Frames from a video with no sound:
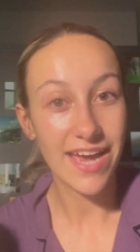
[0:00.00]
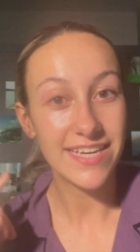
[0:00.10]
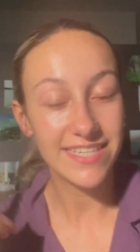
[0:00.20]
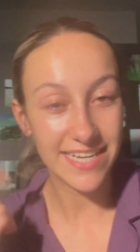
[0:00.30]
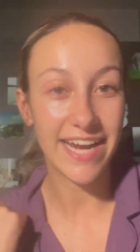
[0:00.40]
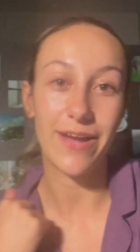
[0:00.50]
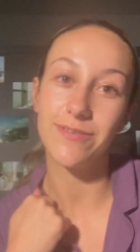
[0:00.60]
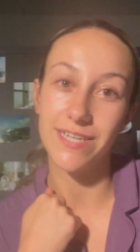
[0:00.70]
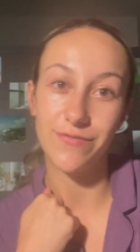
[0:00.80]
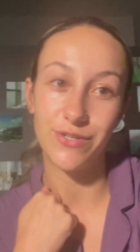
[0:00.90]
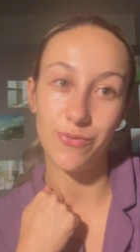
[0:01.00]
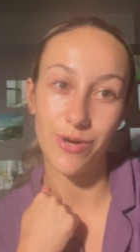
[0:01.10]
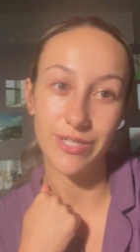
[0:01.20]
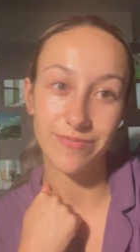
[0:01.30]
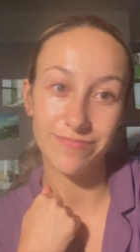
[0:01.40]
Steakhouse
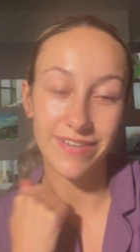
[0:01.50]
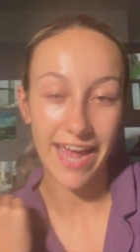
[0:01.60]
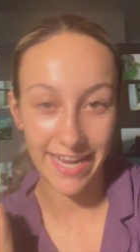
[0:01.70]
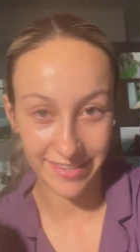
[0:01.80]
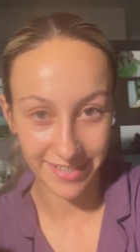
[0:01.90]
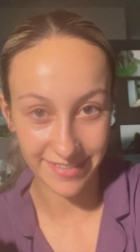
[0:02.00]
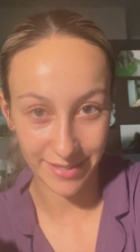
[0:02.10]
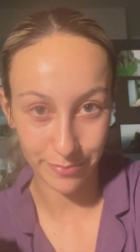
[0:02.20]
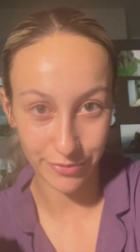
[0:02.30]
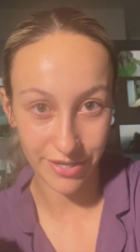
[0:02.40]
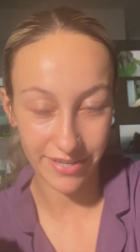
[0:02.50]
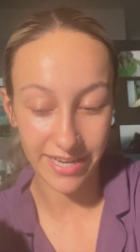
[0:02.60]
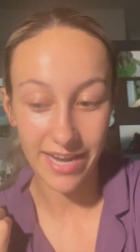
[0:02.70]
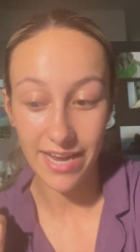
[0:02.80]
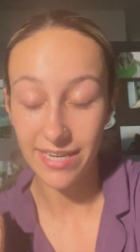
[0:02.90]
71 at the Contemporary.
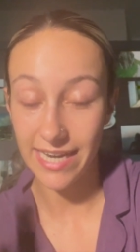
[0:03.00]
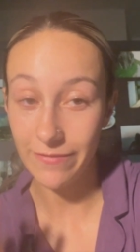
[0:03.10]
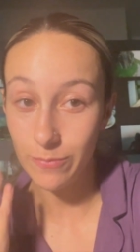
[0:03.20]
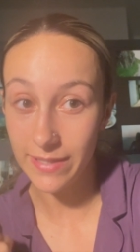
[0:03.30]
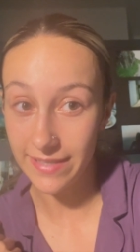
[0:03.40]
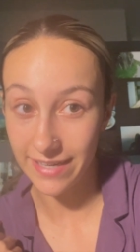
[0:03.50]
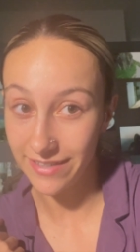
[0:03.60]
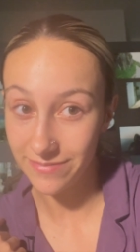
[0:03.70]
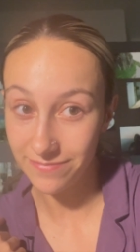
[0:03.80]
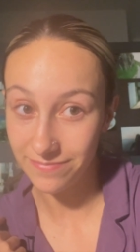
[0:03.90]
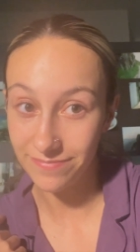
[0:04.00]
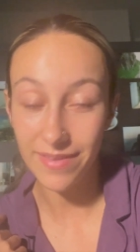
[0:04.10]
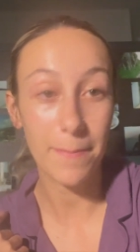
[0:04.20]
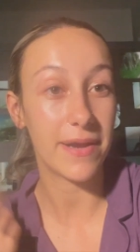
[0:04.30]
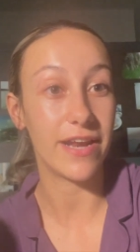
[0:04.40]
Never been there,
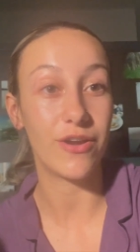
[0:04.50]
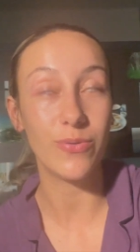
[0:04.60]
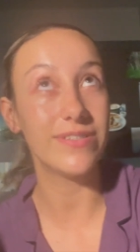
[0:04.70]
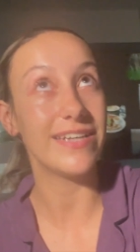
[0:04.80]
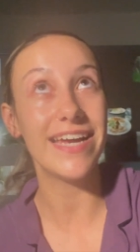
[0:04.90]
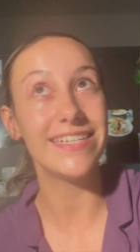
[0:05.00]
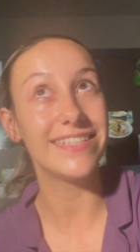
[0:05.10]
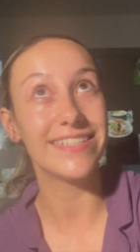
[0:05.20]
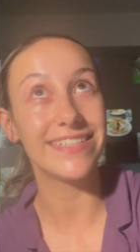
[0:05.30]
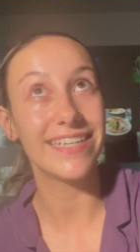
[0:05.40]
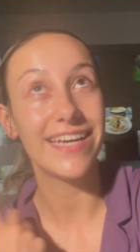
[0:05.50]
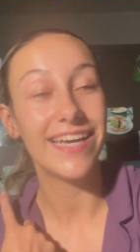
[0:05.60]
but I know it's nice.